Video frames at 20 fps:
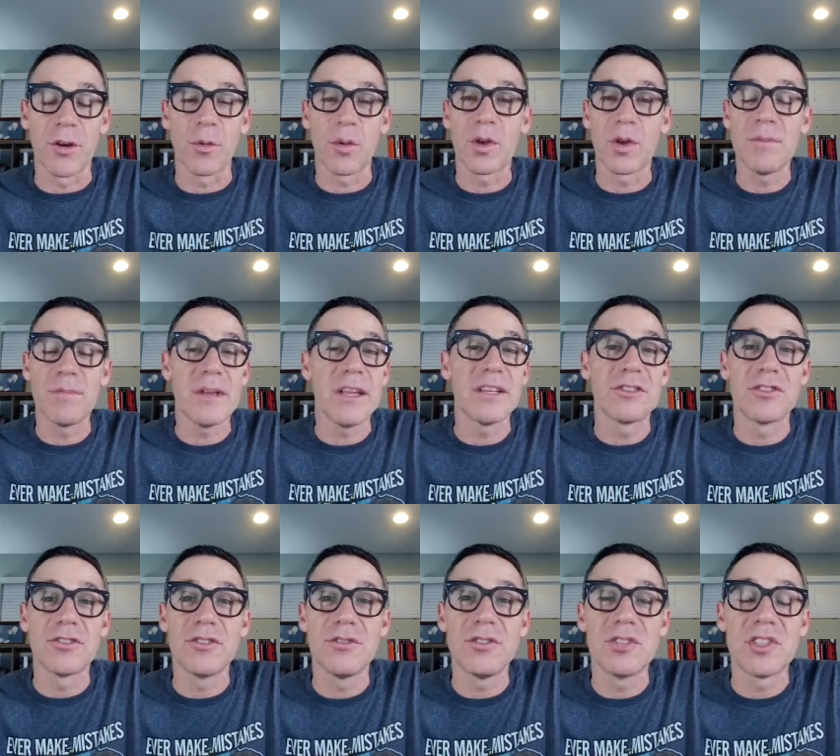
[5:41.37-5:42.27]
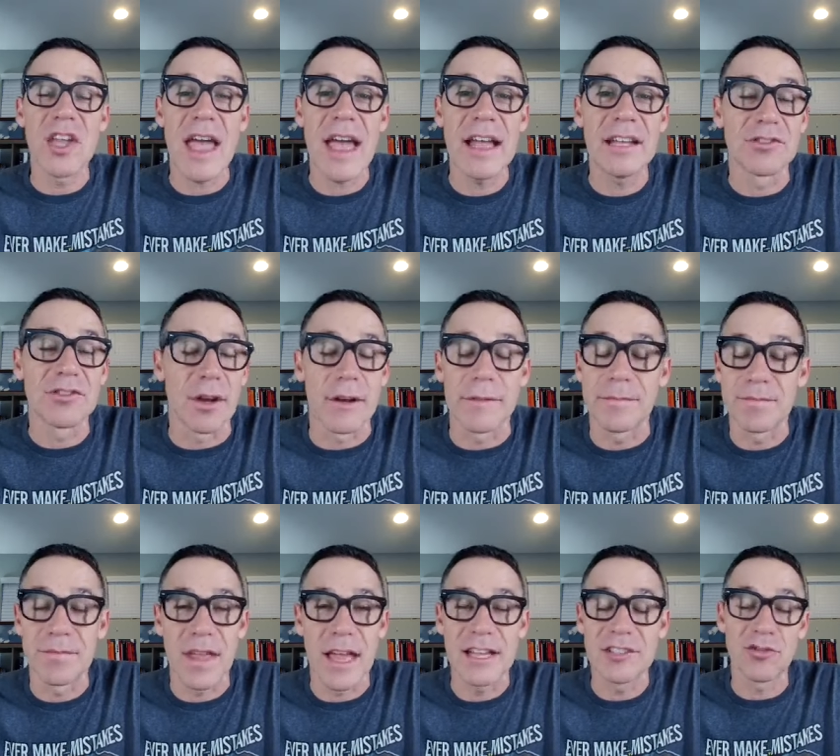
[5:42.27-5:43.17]
We're going to be introduced to Ezra.
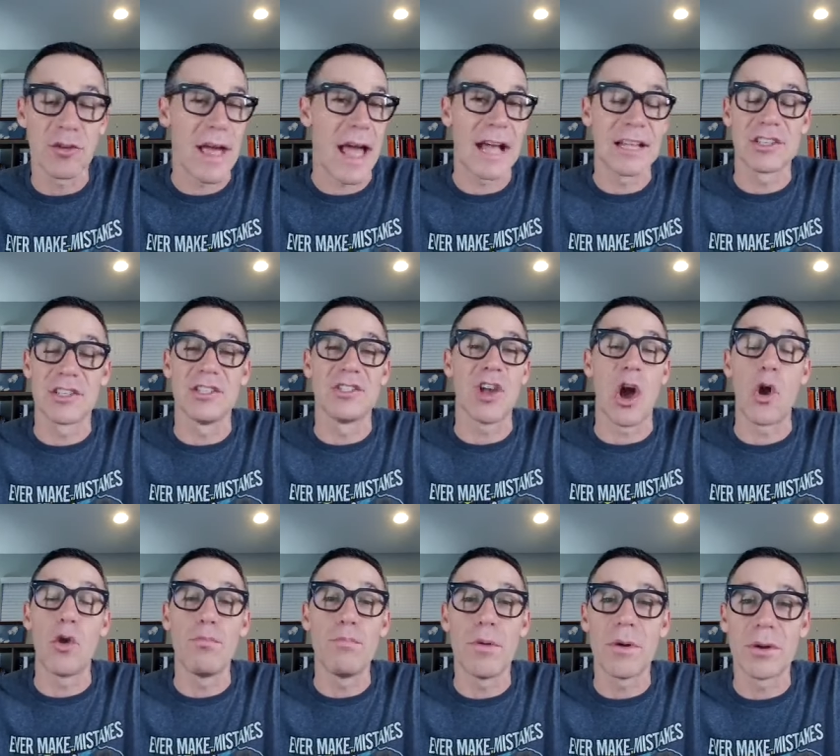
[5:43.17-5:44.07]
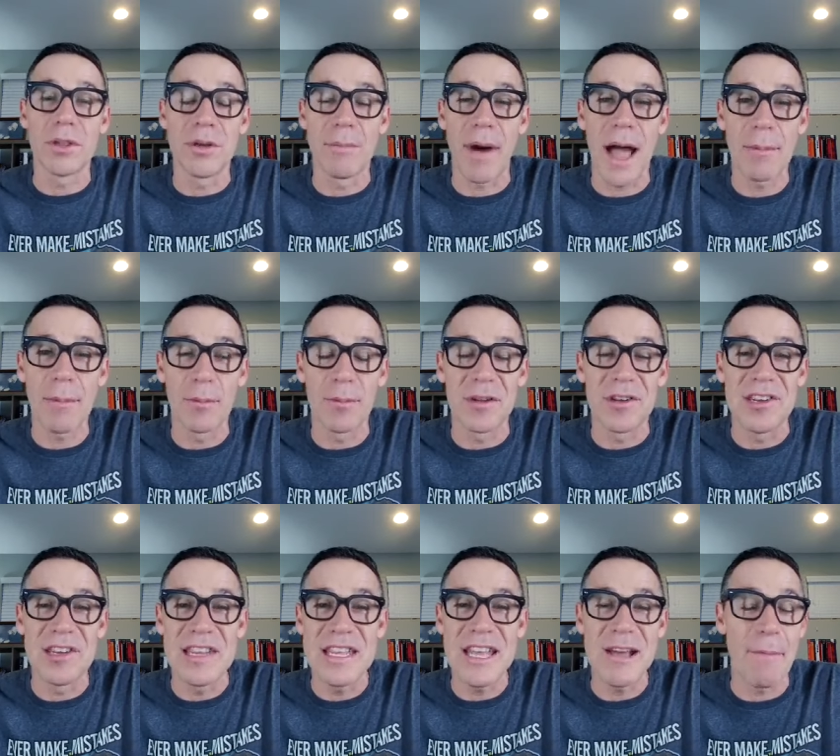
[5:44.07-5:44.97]
Ezra has his own book of the Bible, but
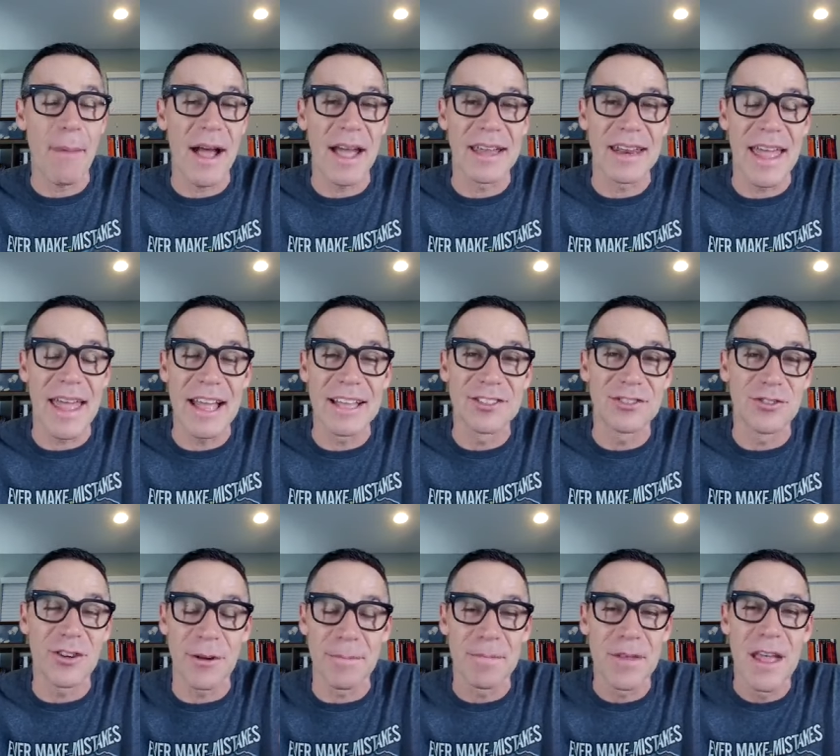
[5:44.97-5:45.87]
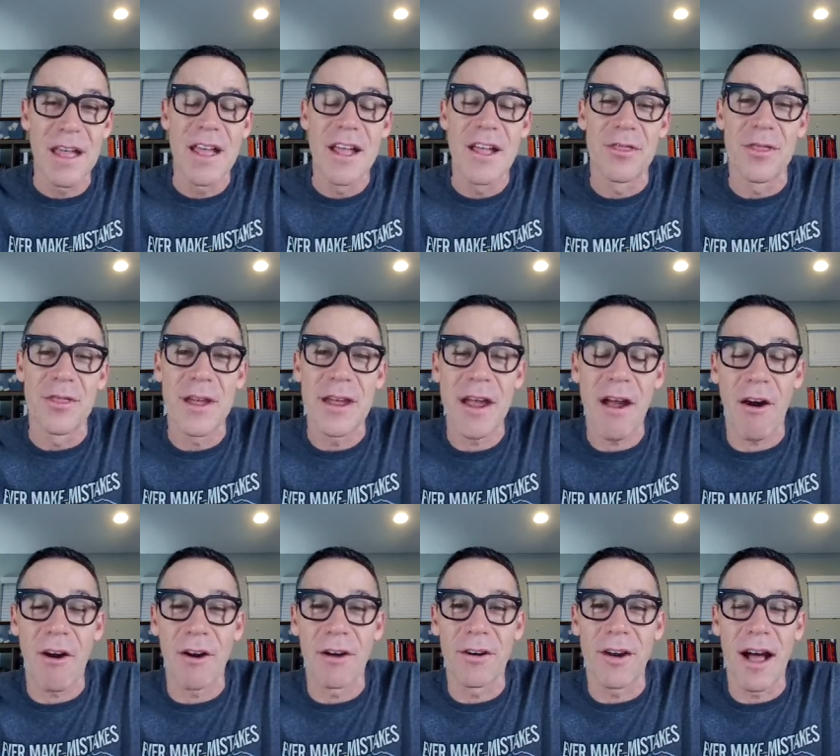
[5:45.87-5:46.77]
Nehemiah and Ezra, they
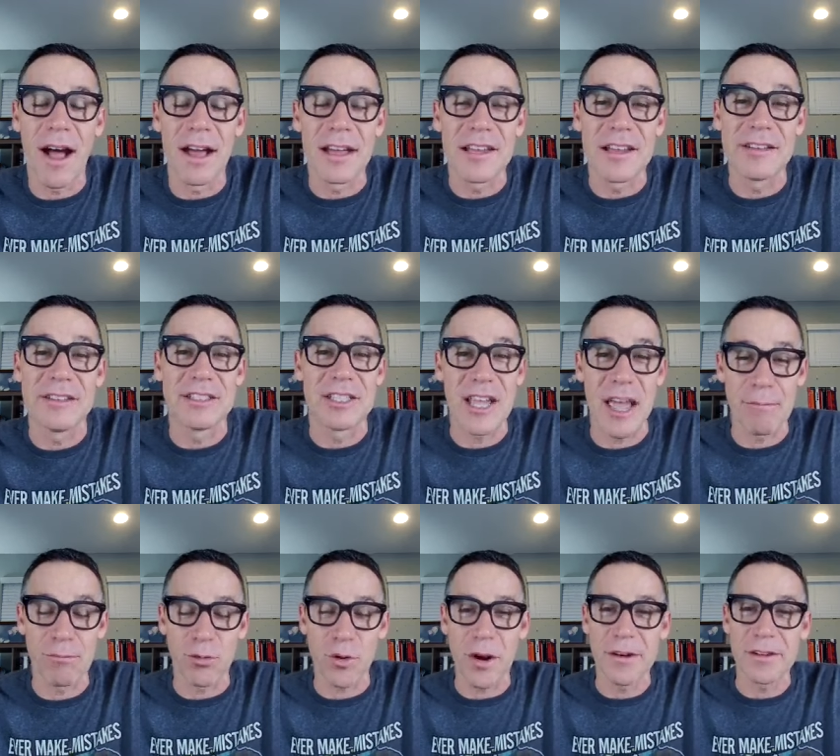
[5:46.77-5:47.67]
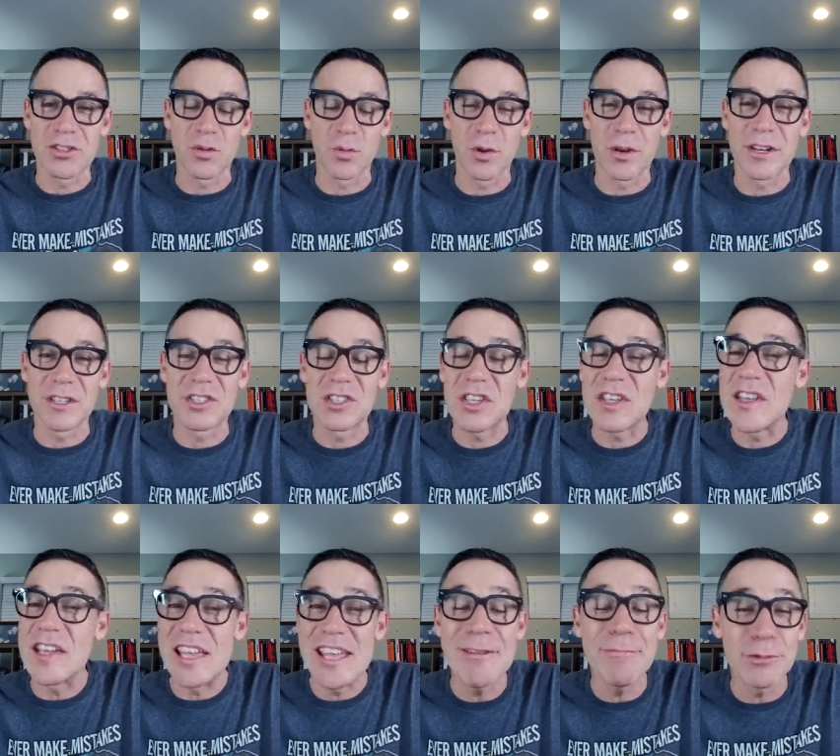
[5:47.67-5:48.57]
are contemporaries, so we're going to see
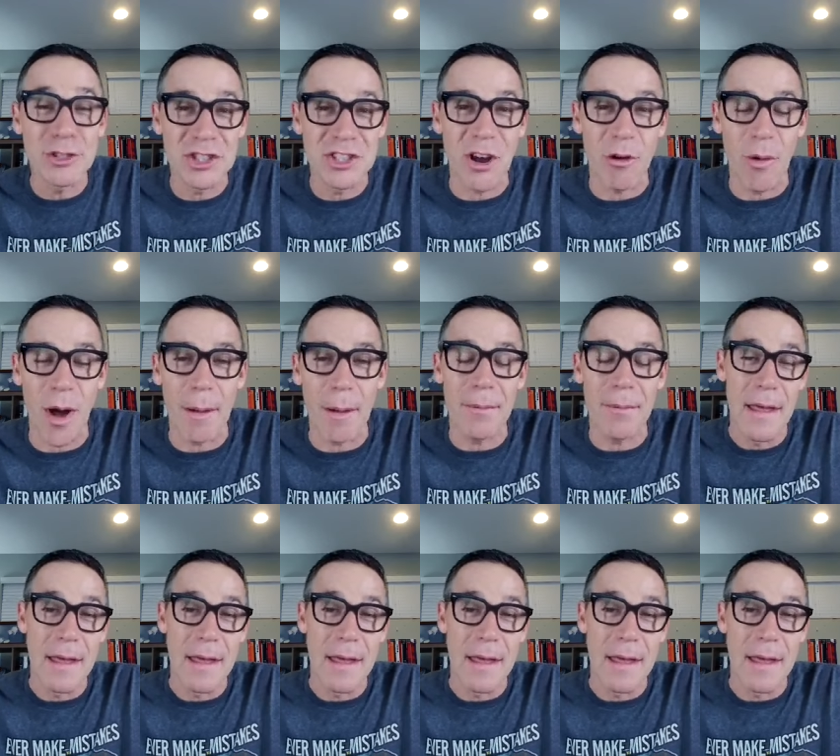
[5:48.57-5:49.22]
him show up.